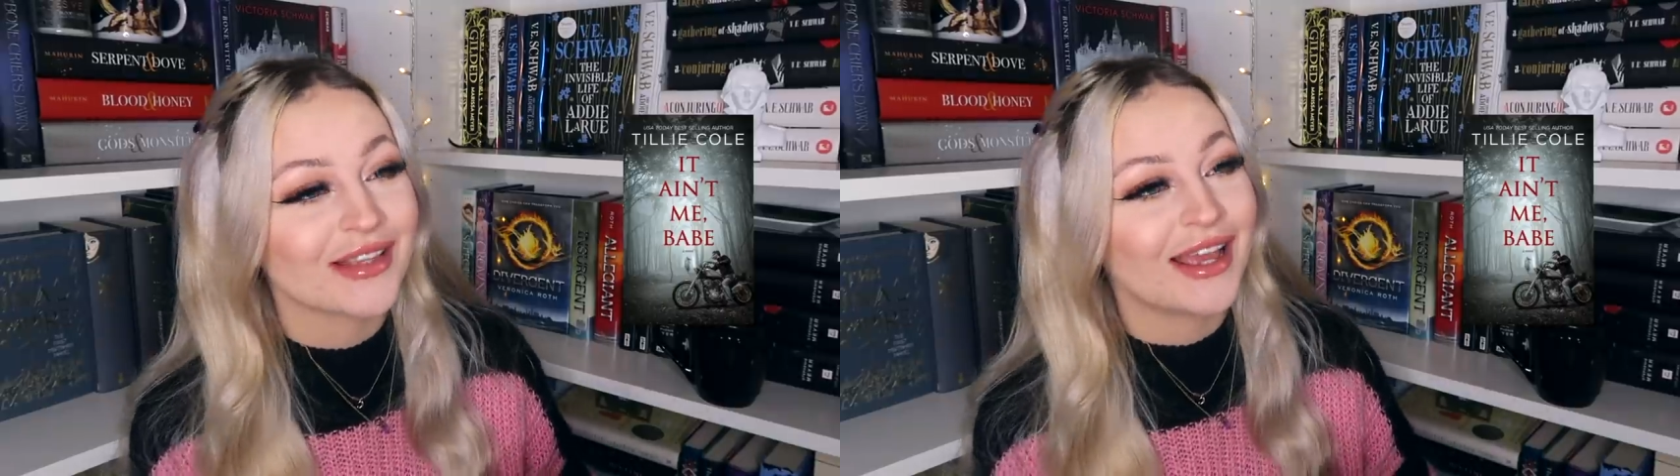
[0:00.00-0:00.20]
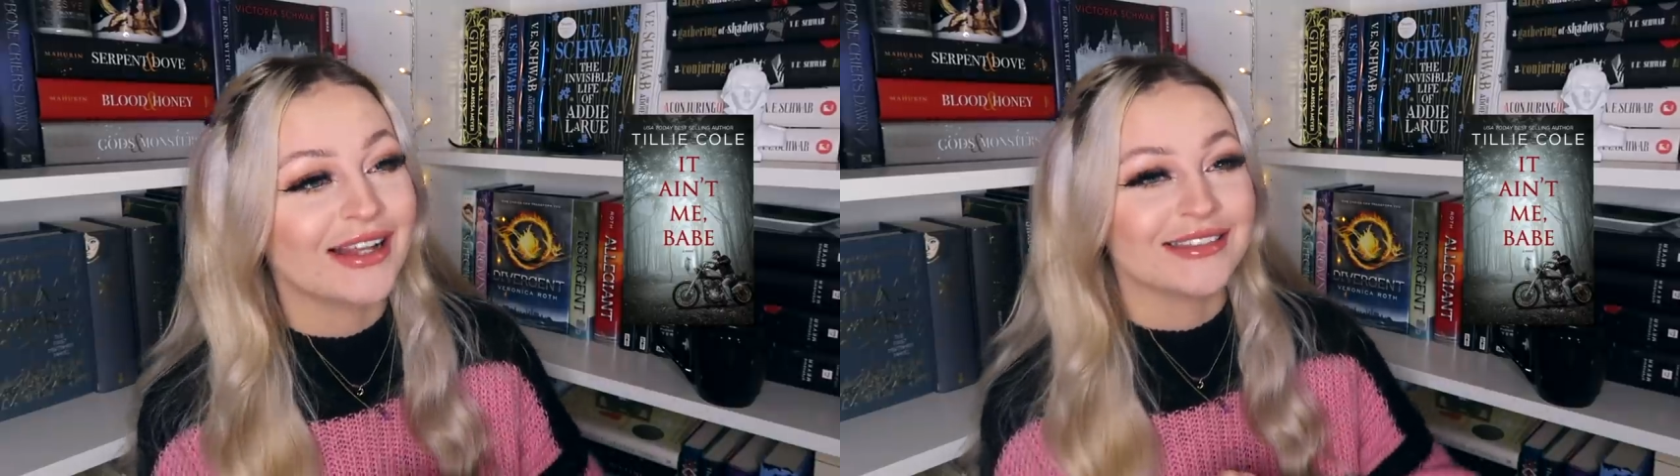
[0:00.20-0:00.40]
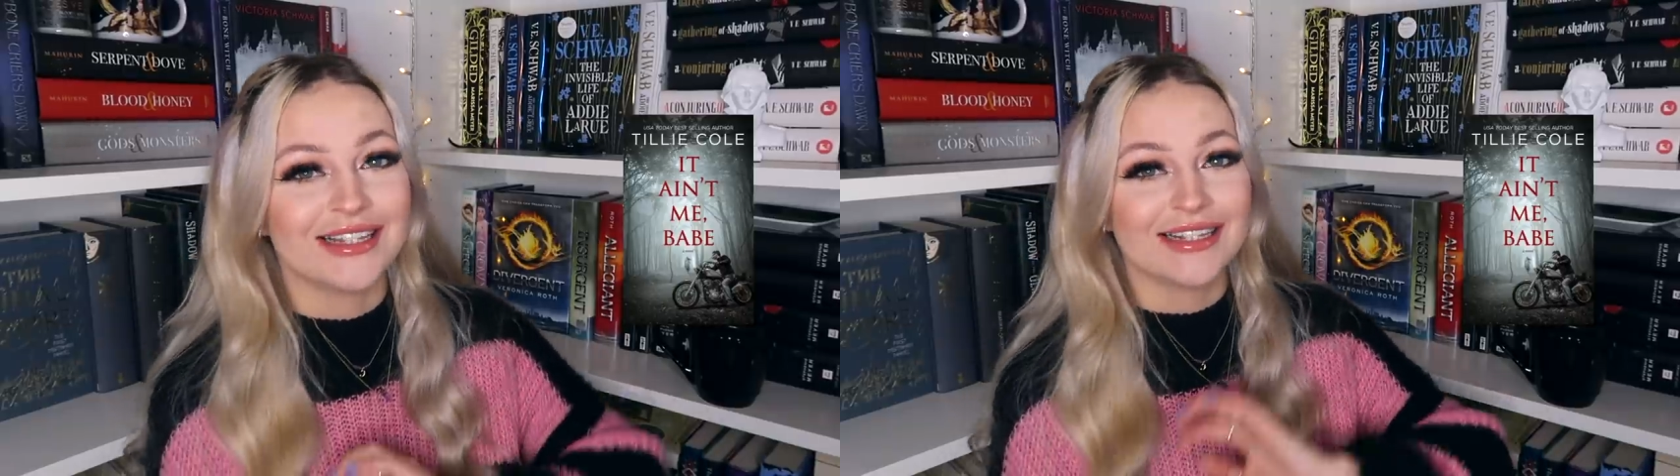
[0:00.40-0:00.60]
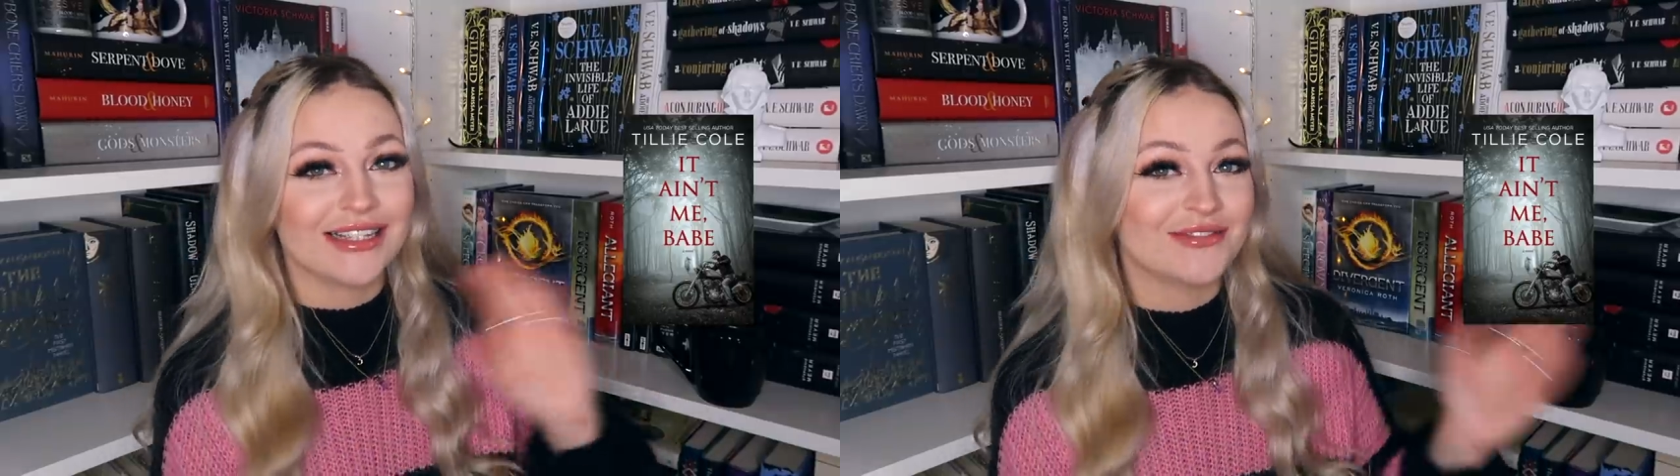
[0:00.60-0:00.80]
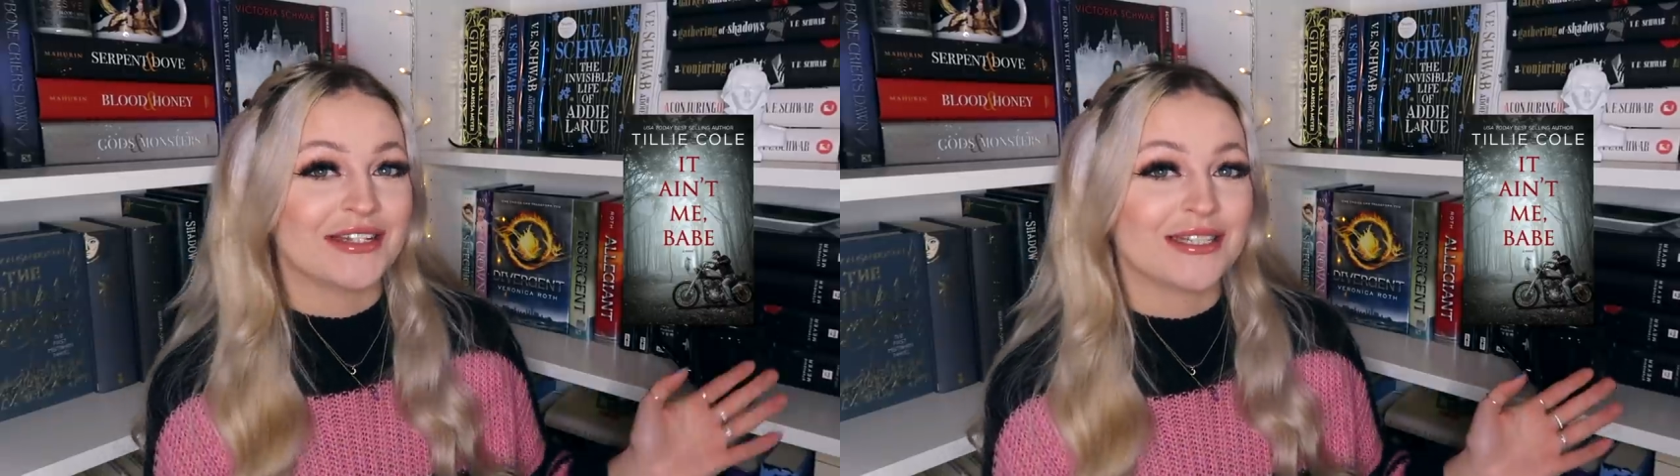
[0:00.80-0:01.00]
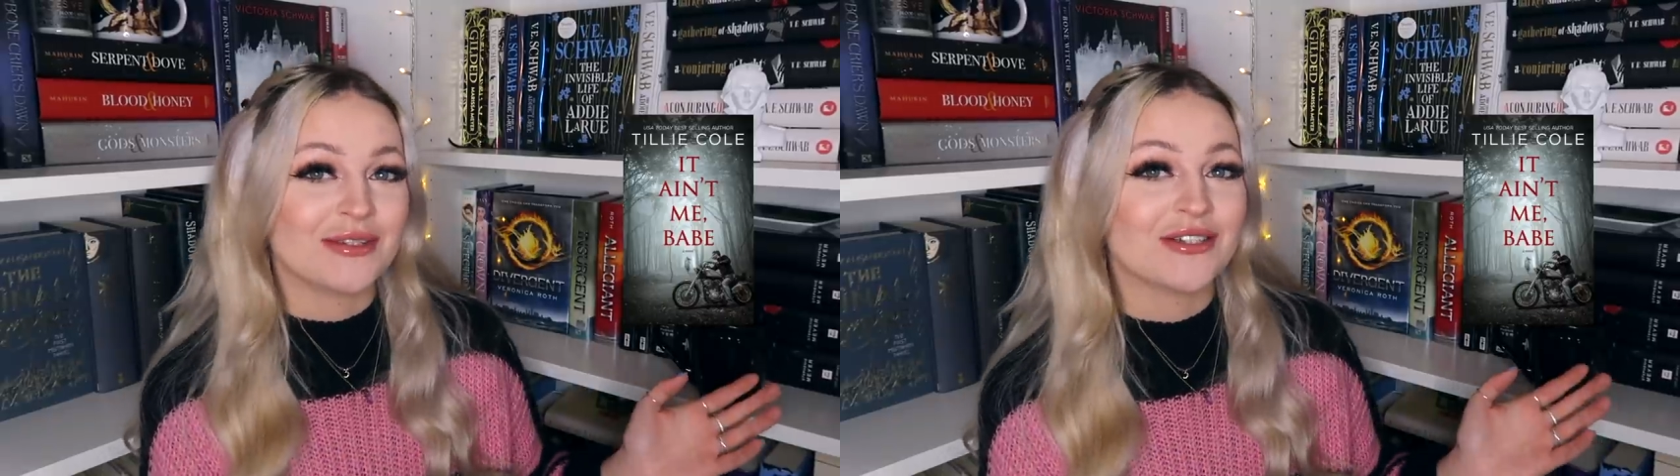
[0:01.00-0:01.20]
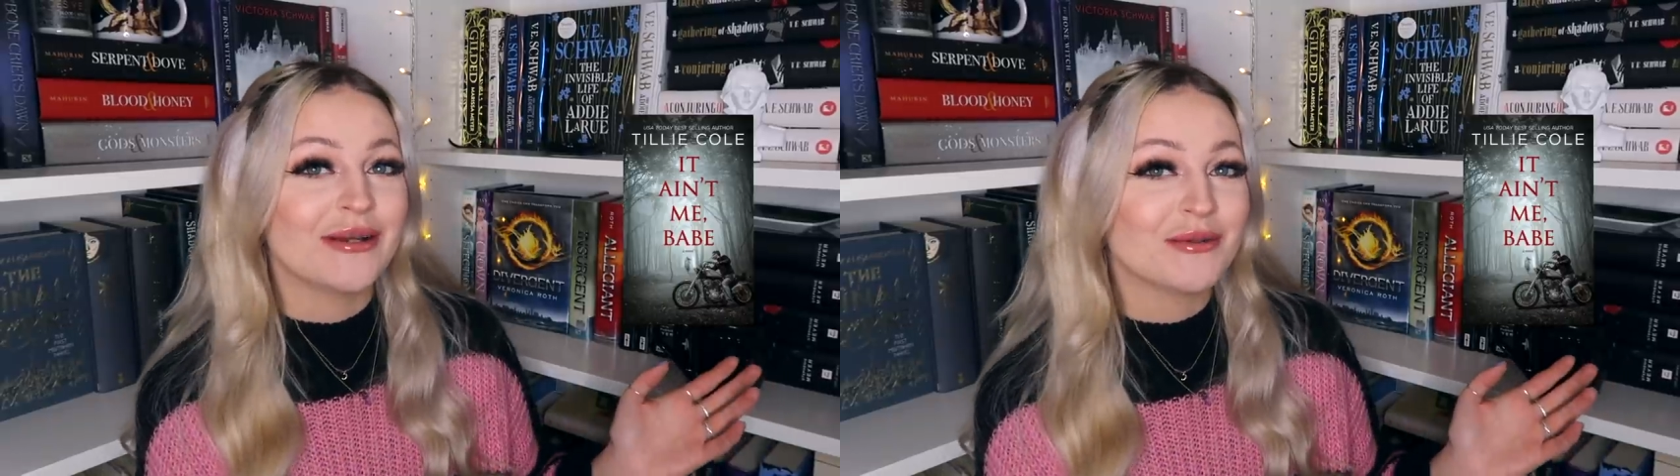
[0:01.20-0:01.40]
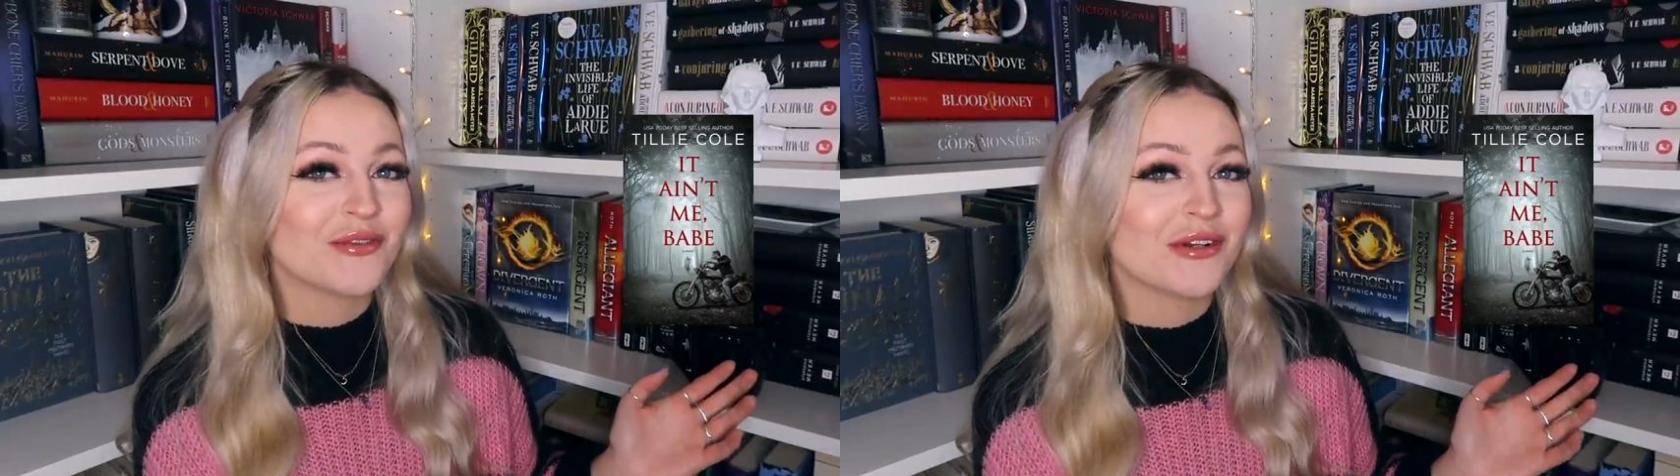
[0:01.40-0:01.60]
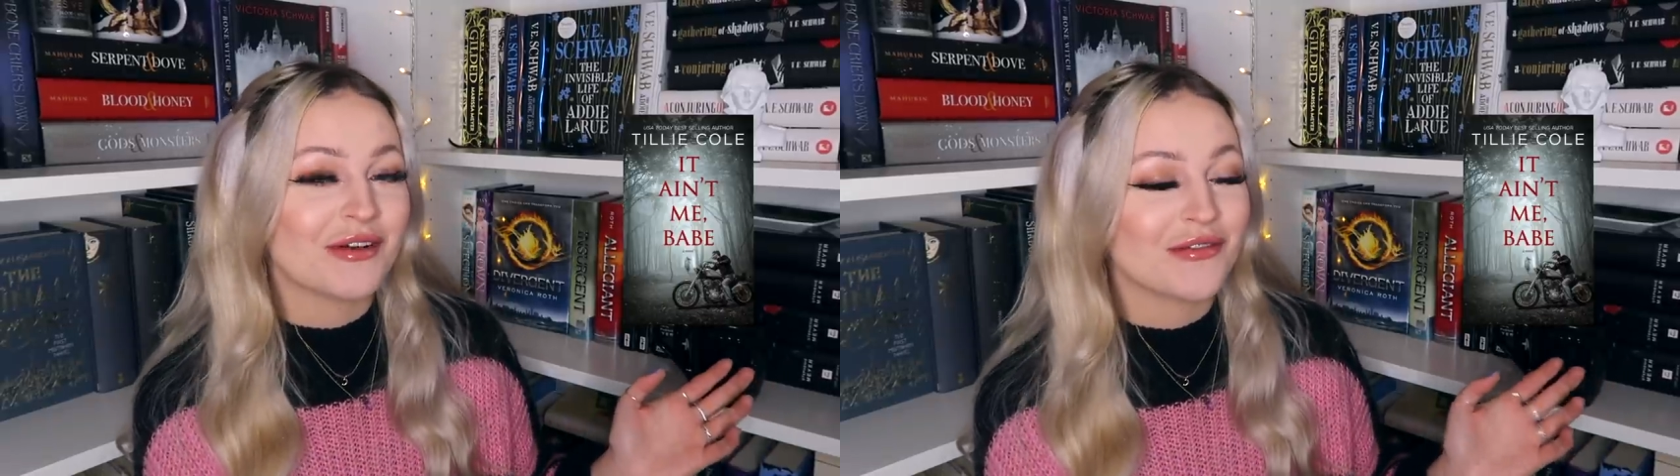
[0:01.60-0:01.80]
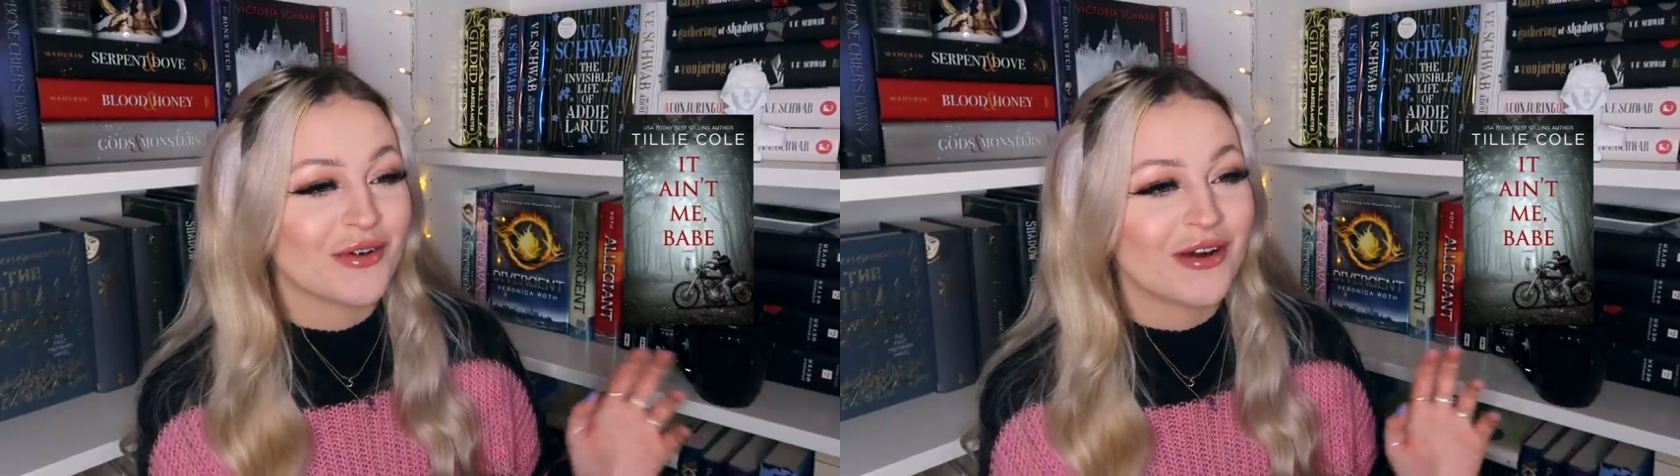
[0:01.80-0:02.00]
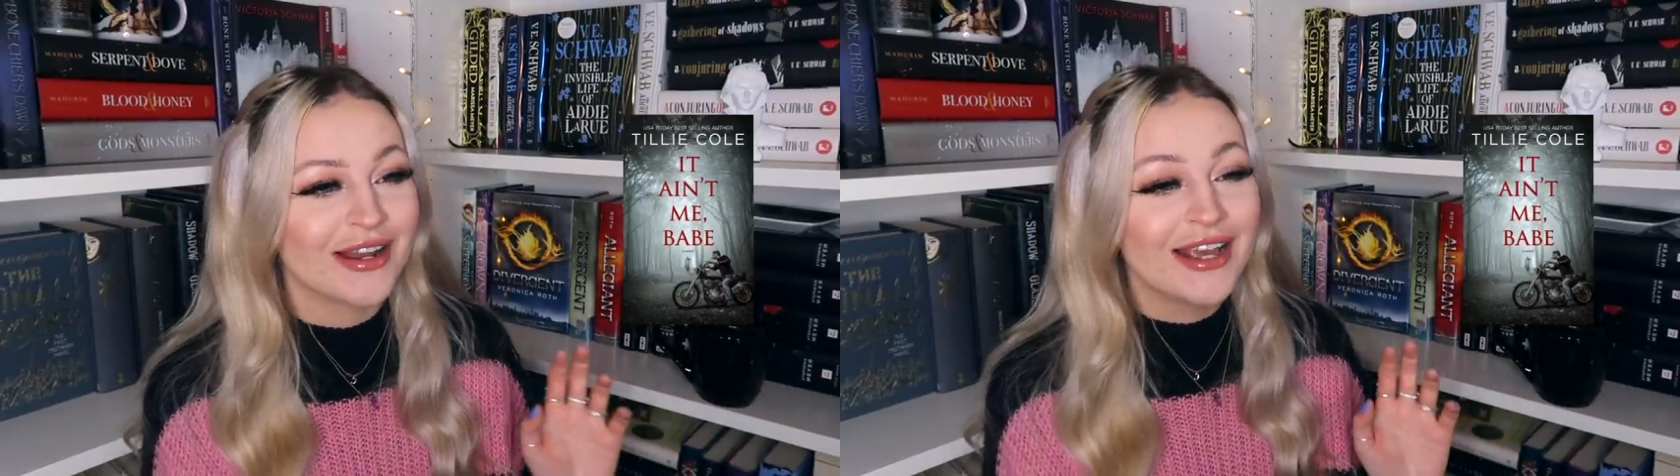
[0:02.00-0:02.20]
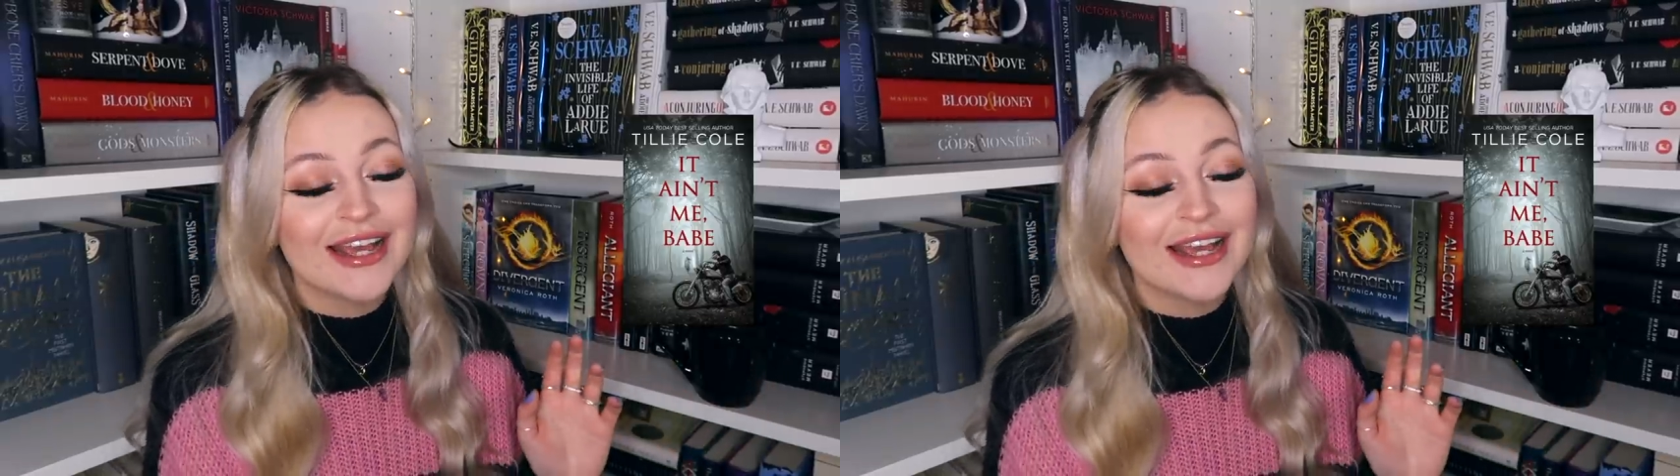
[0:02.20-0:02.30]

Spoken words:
and like that's the first time he screamed in front of everyone.